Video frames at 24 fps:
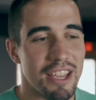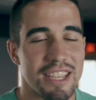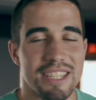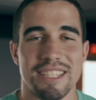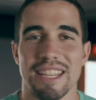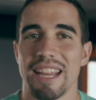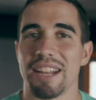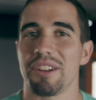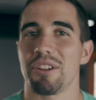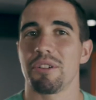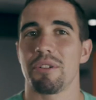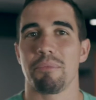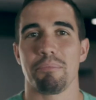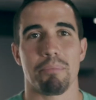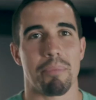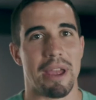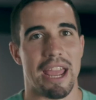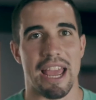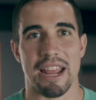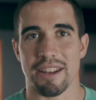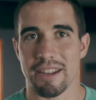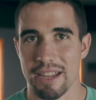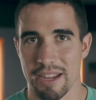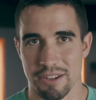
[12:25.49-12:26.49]
standard
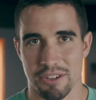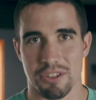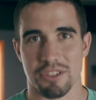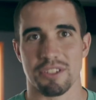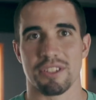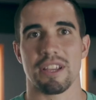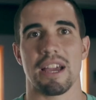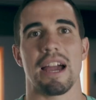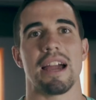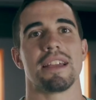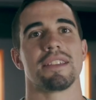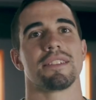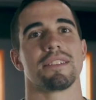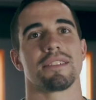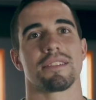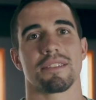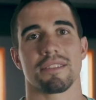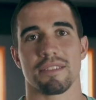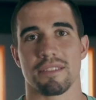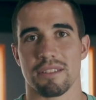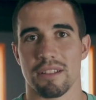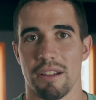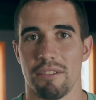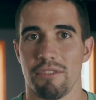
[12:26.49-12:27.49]
band exercises
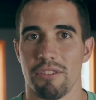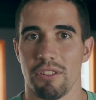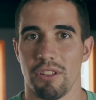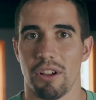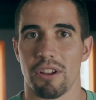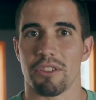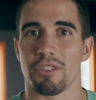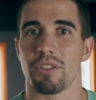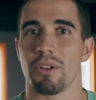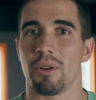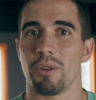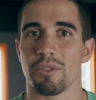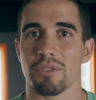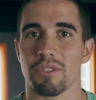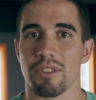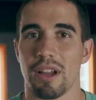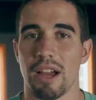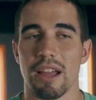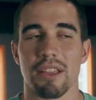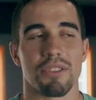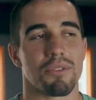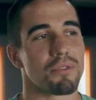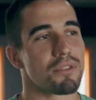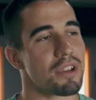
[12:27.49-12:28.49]
and stuff along those
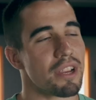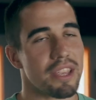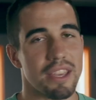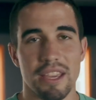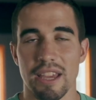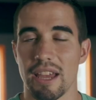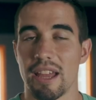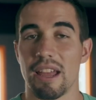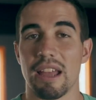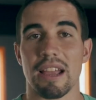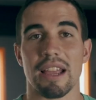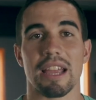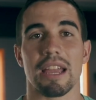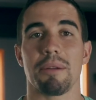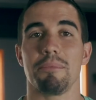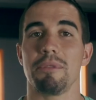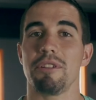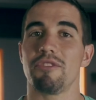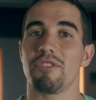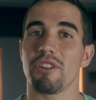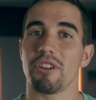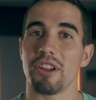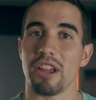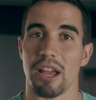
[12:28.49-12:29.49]
lines, which I get. It can
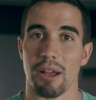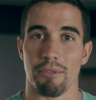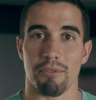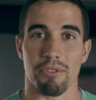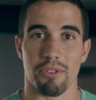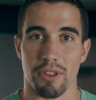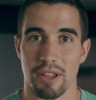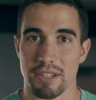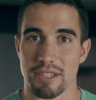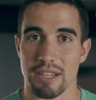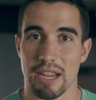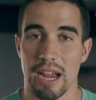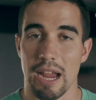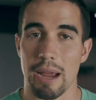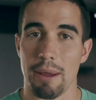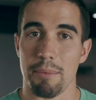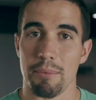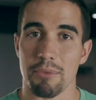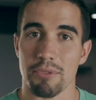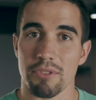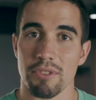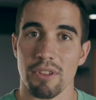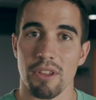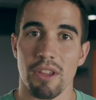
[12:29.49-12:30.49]
be very helpful at
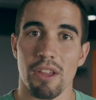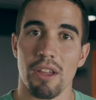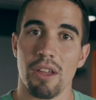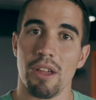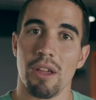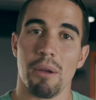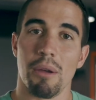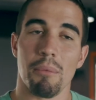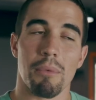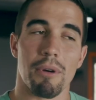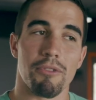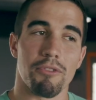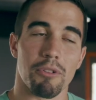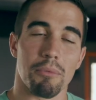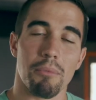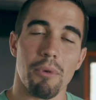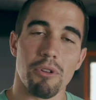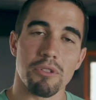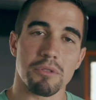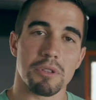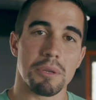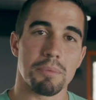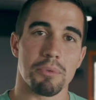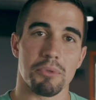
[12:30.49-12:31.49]
times. But for
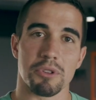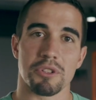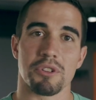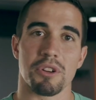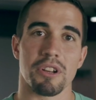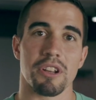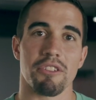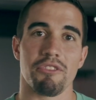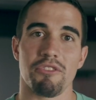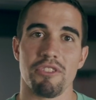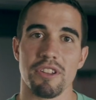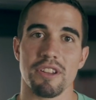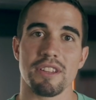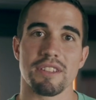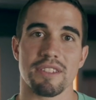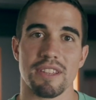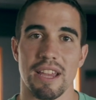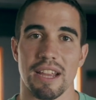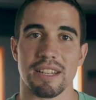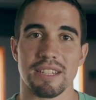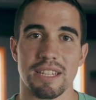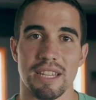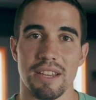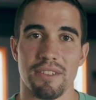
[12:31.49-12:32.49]
most people returning to fitness
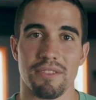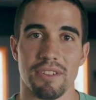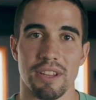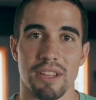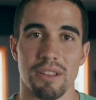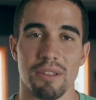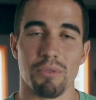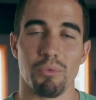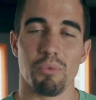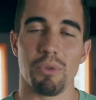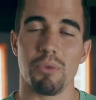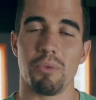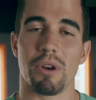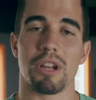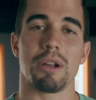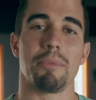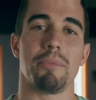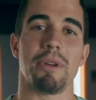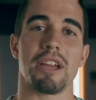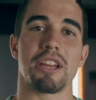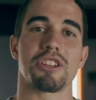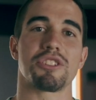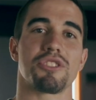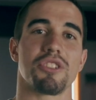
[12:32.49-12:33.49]
activity, we want to
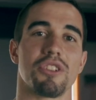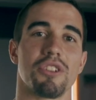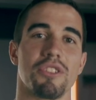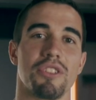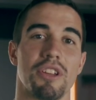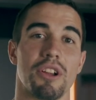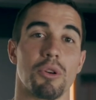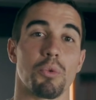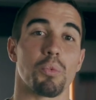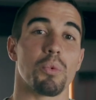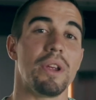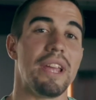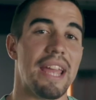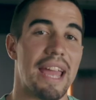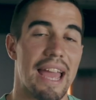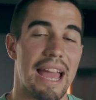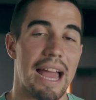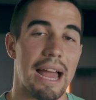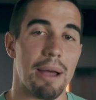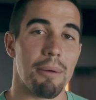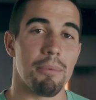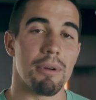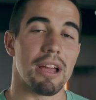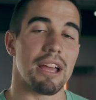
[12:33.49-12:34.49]
make sure their
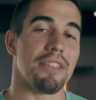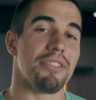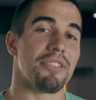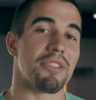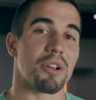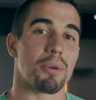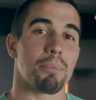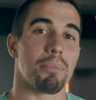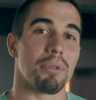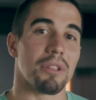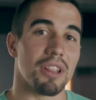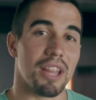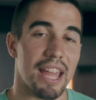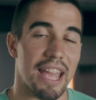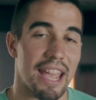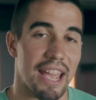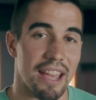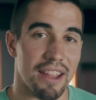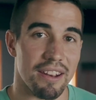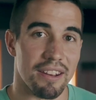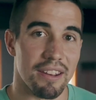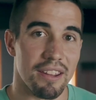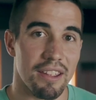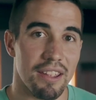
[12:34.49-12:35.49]
rehab and their
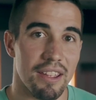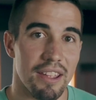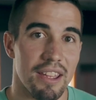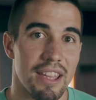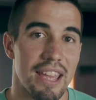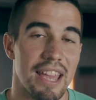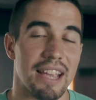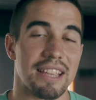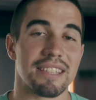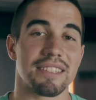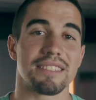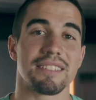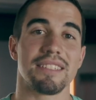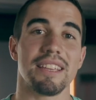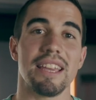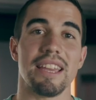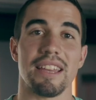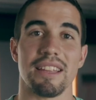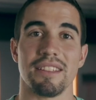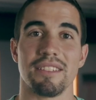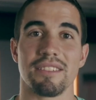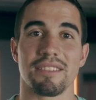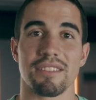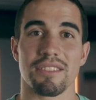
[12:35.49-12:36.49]
plan
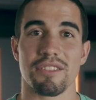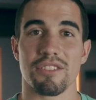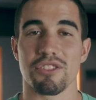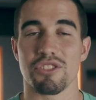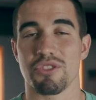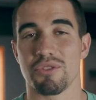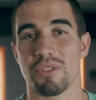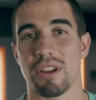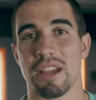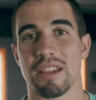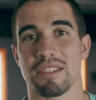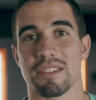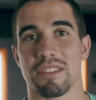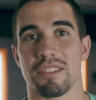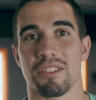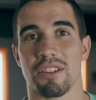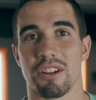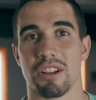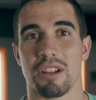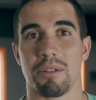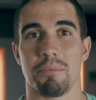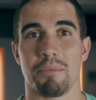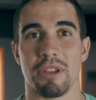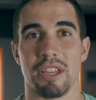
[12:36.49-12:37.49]
exceeds the stress that they're
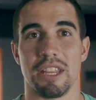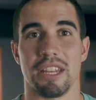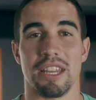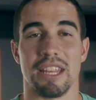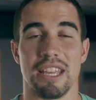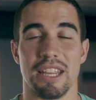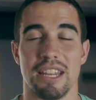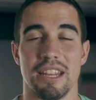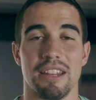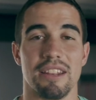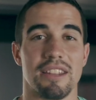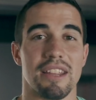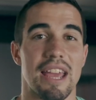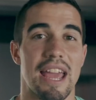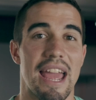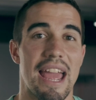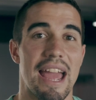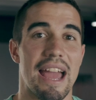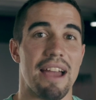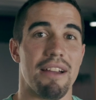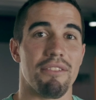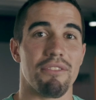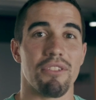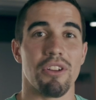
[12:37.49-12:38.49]
going to be needed to
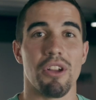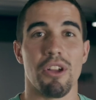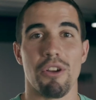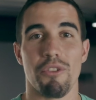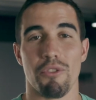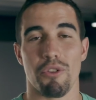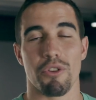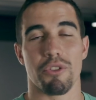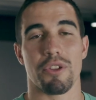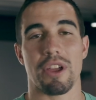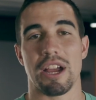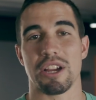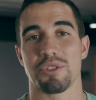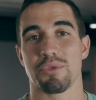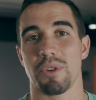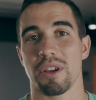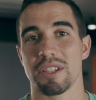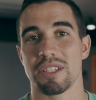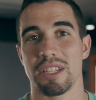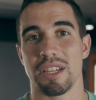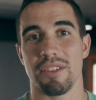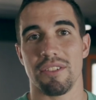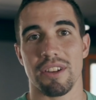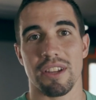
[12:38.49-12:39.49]
have for their actual
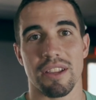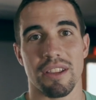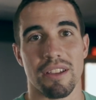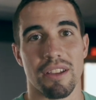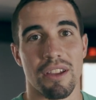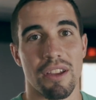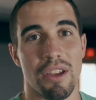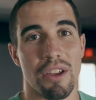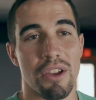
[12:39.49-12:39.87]
activity.